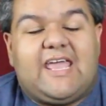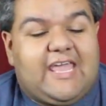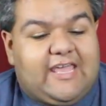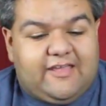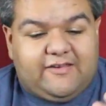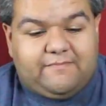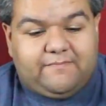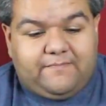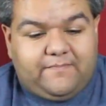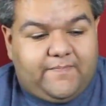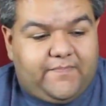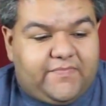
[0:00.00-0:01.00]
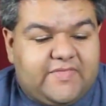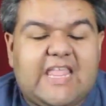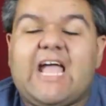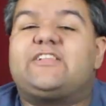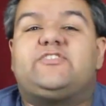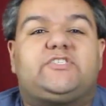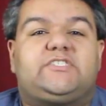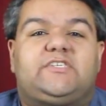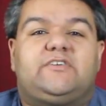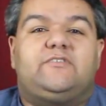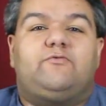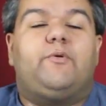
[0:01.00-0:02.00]
And that's
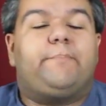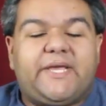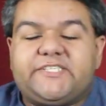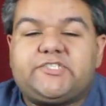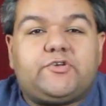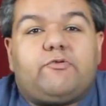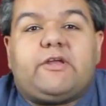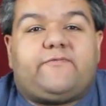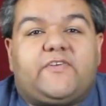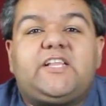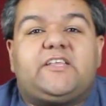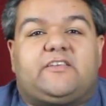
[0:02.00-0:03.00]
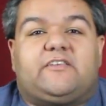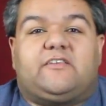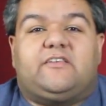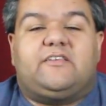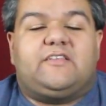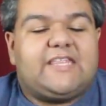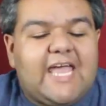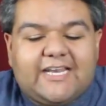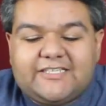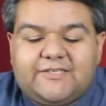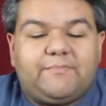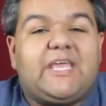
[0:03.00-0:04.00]
what makes a great villain.
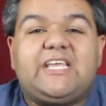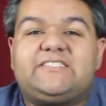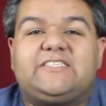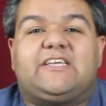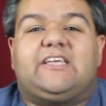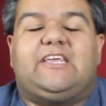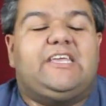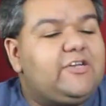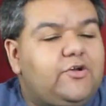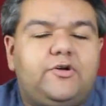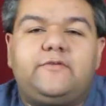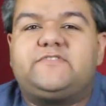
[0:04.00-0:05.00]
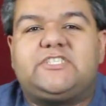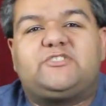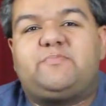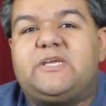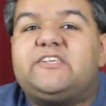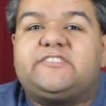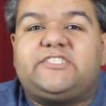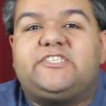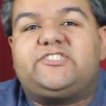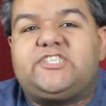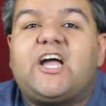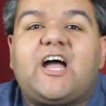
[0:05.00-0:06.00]
That is amazing. He could have just been a
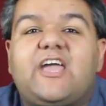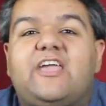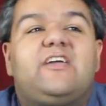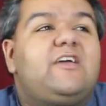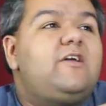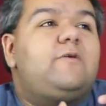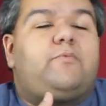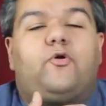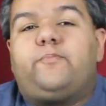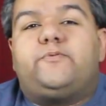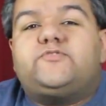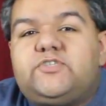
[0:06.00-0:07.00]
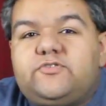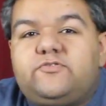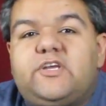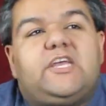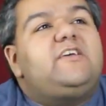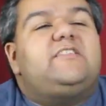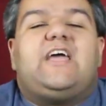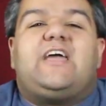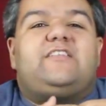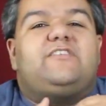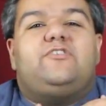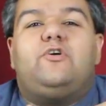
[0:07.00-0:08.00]
CGI purple dude
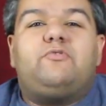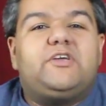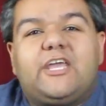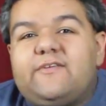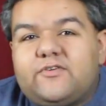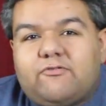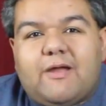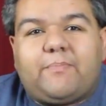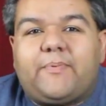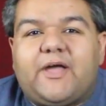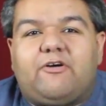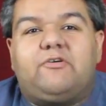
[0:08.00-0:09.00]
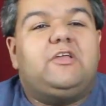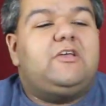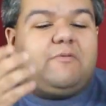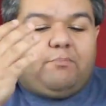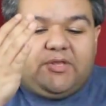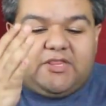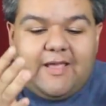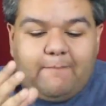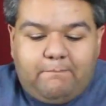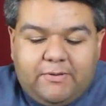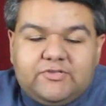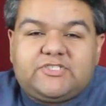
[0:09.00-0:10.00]
that no one gave a crap about. But they
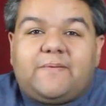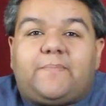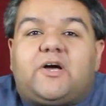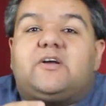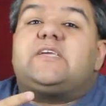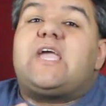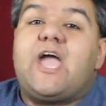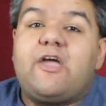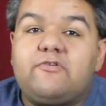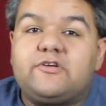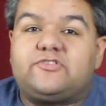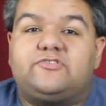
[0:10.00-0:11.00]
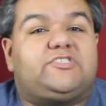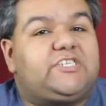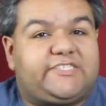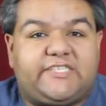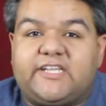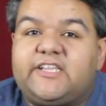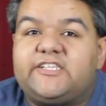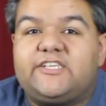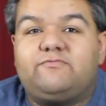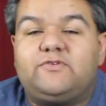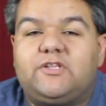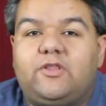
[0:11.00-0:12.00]
built up a character just like they
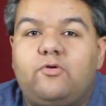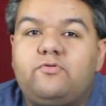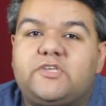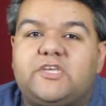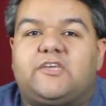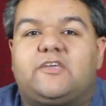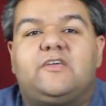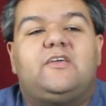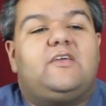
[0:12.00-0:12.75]
did with Loki.